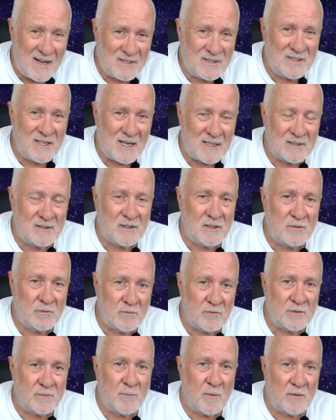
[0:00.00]
just as
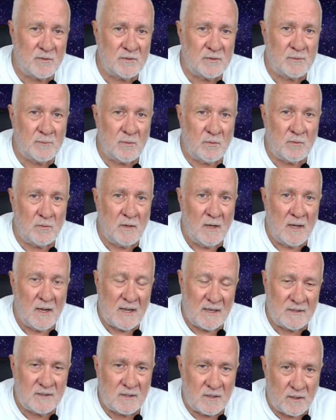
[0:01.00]
responsible
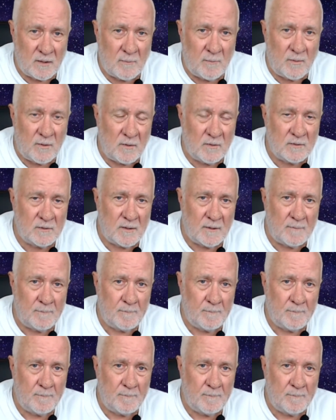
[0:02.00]
as the abuser.